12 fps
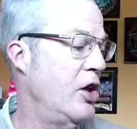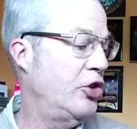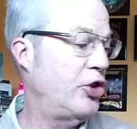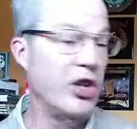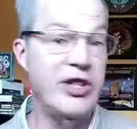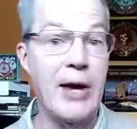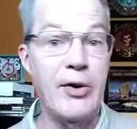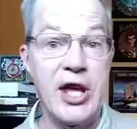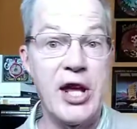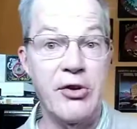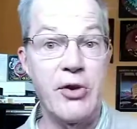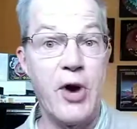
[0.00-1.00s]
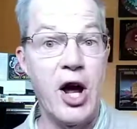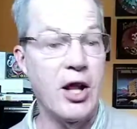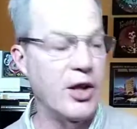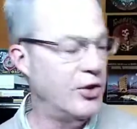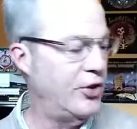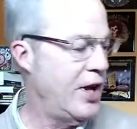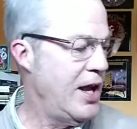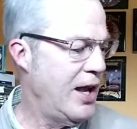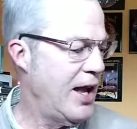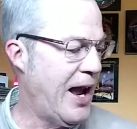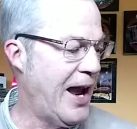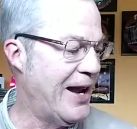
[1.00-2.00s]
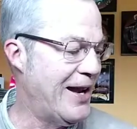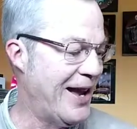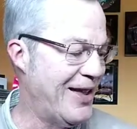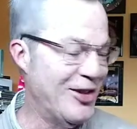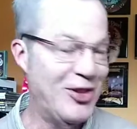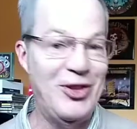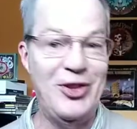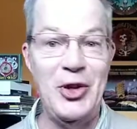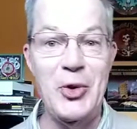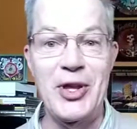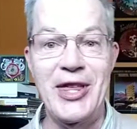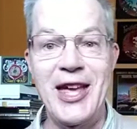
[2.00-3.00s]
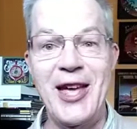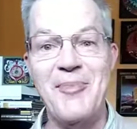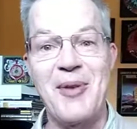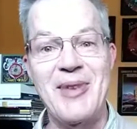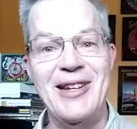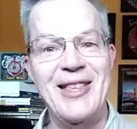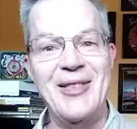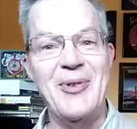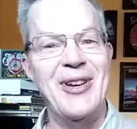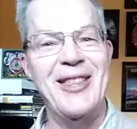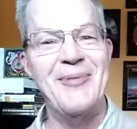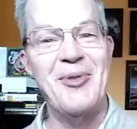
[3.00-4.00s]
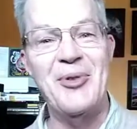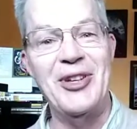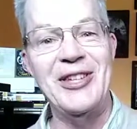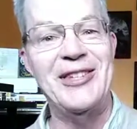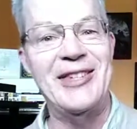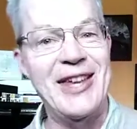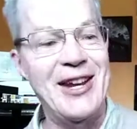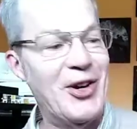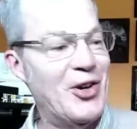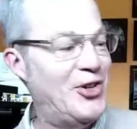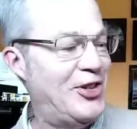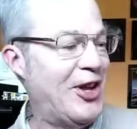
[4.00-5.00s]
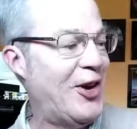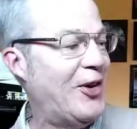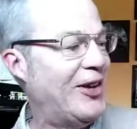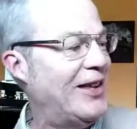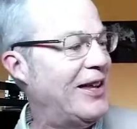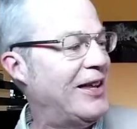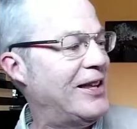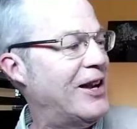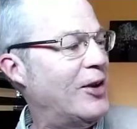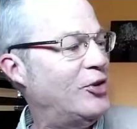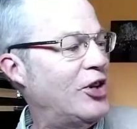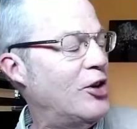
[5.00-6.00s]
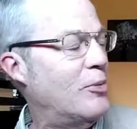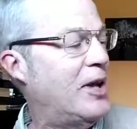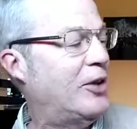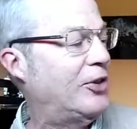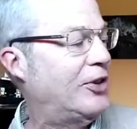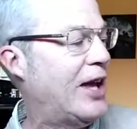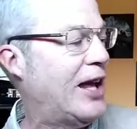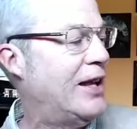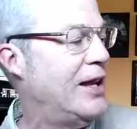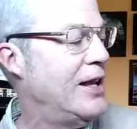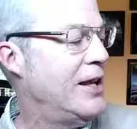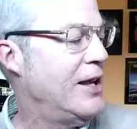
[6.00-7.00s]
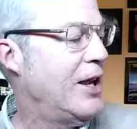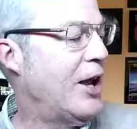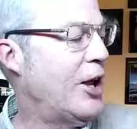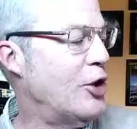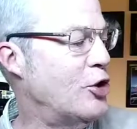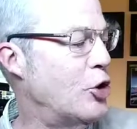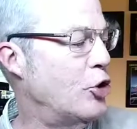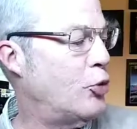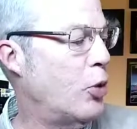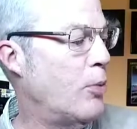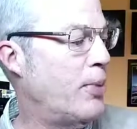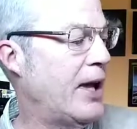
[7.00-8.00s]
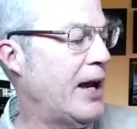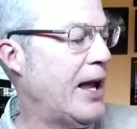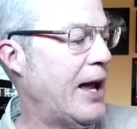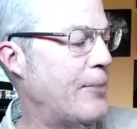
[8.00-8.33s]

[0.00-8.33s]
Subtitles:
Starts out with Henry Rollins, and the two of them, I mean, neither one of them are really singers, so, you know, Jingle Bells is kind of unusual, but,